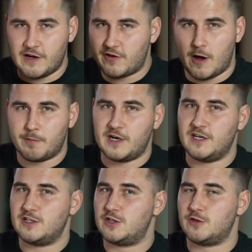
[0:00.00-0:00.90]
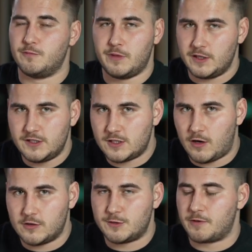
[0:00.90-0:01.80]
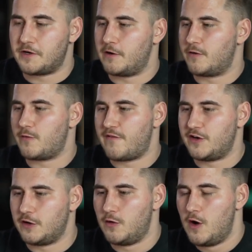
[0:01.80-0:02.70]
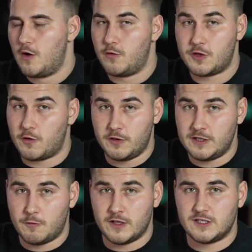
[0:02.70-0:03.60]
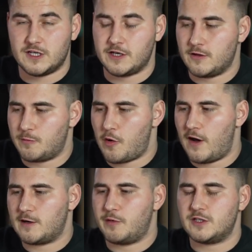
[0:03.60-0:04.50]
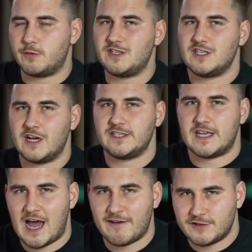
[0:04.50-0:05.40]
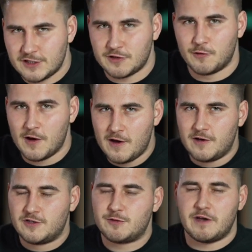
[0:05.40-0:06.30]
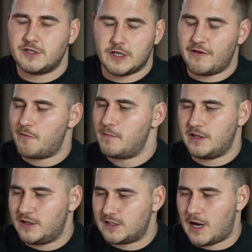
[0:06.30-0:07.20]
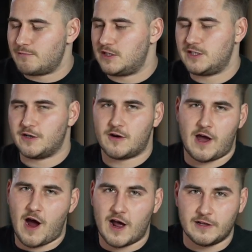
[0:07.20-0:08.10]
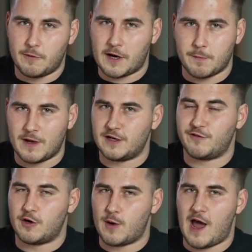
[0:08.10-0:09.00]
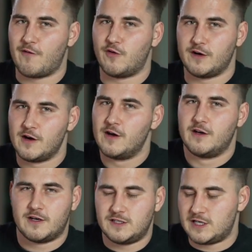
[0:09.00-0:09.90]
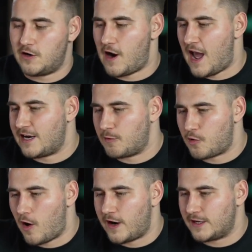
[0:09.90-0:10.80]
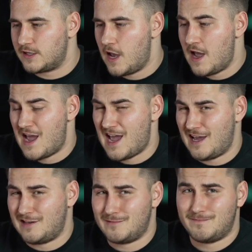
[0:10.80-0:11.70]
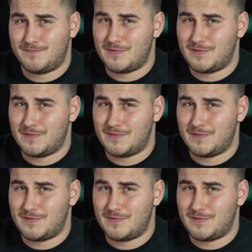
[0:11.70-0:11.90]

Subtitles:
of companies to millions of dollars per year in revenue with only one singular product, but it's always nice to have two. Just makes your life a million times easier. I highly recommend, if you don't have one, consider adding a product. And